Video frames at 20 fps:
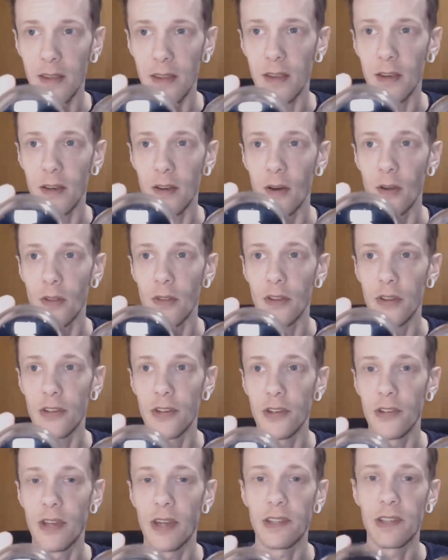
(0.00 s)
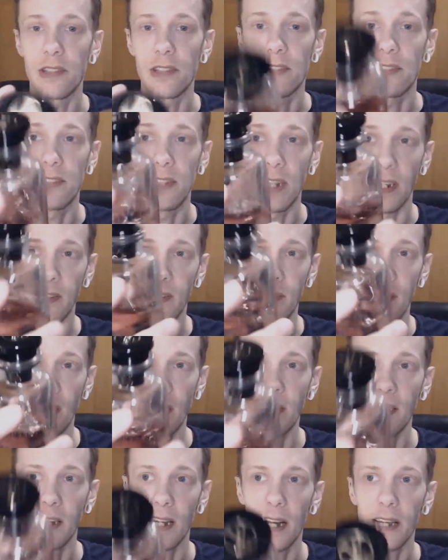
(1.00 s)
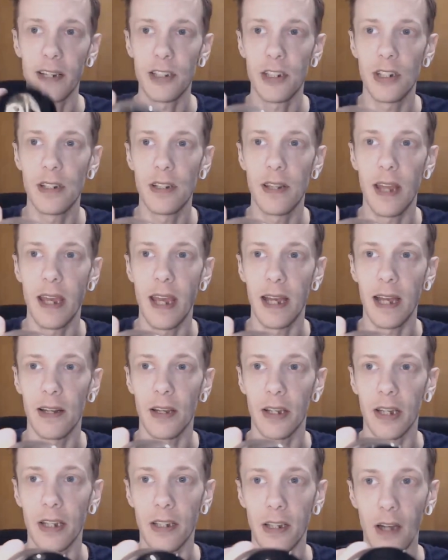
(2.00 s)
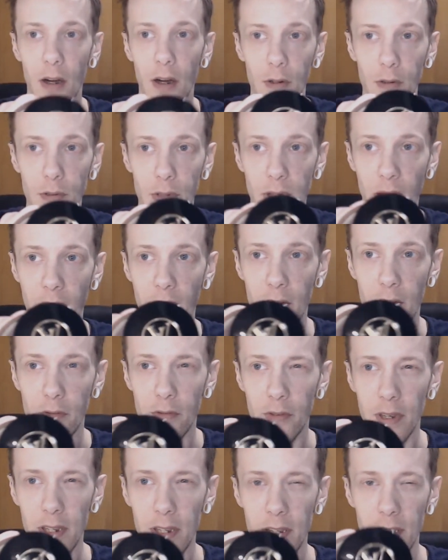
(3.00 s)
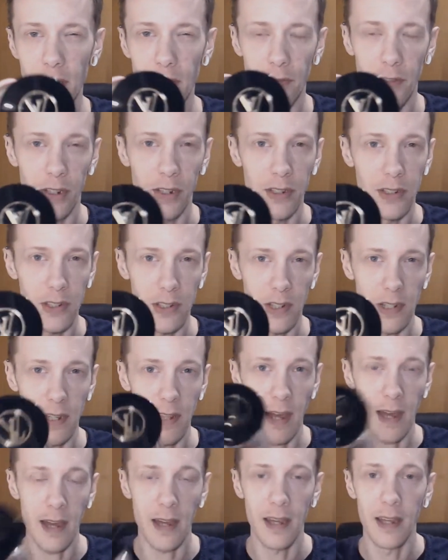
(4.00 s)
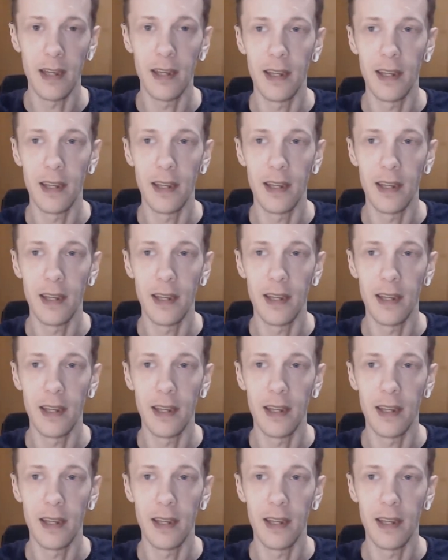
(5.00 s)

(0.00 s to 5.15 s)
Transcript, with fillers: the, on the 2016 collection they had like a gold lv if you can see that